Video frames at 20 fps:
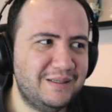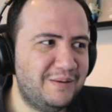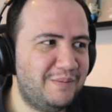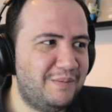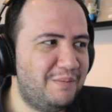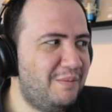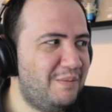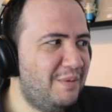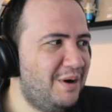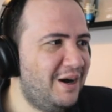
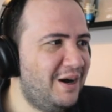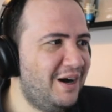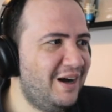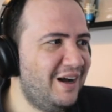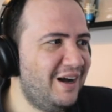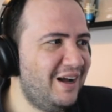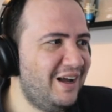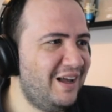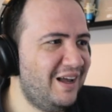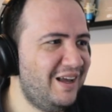
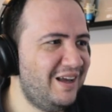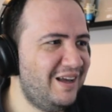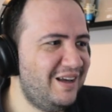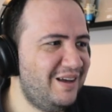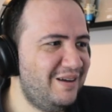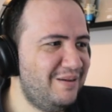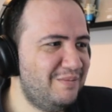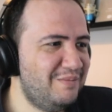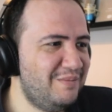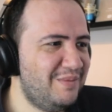
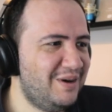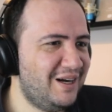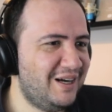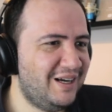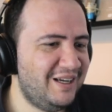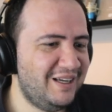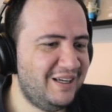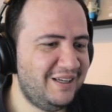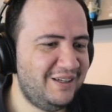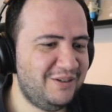My,
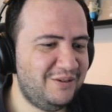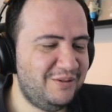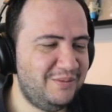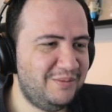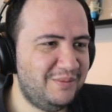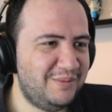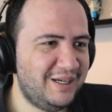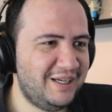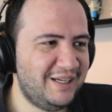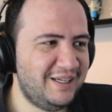my, oh
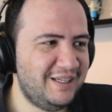my.